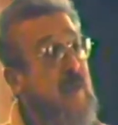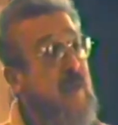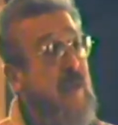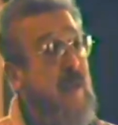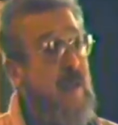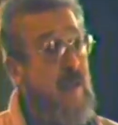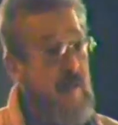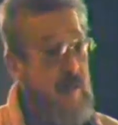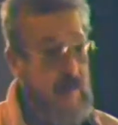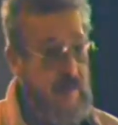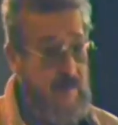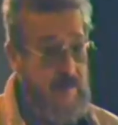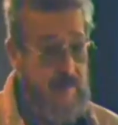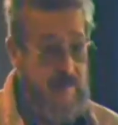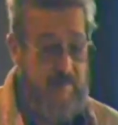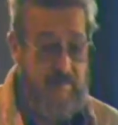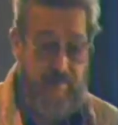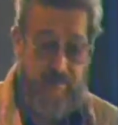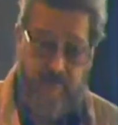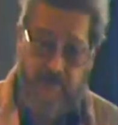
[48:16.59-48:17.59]
counties,
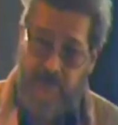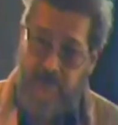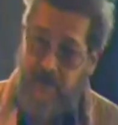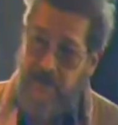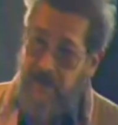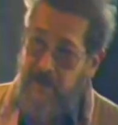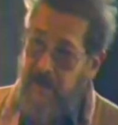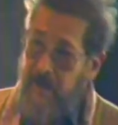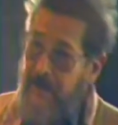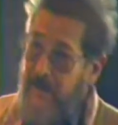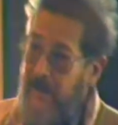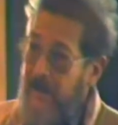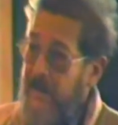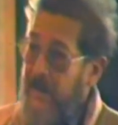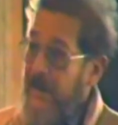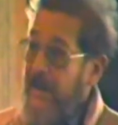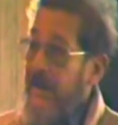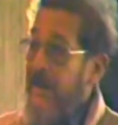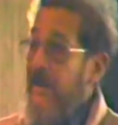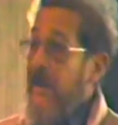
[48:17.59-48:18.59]

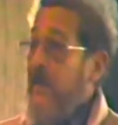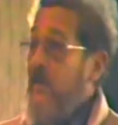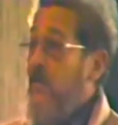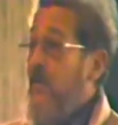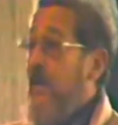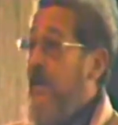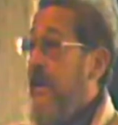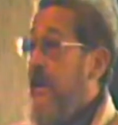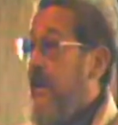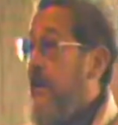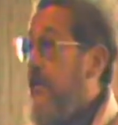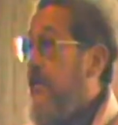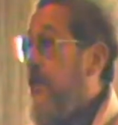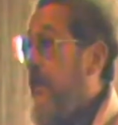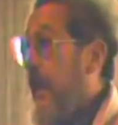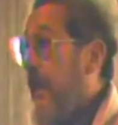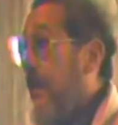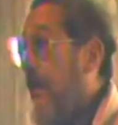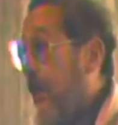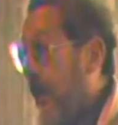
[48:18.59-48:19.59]
and they wanted to
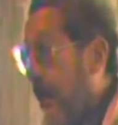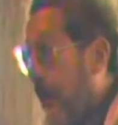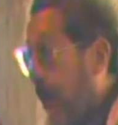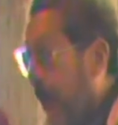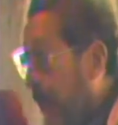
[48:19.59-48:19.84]
federate,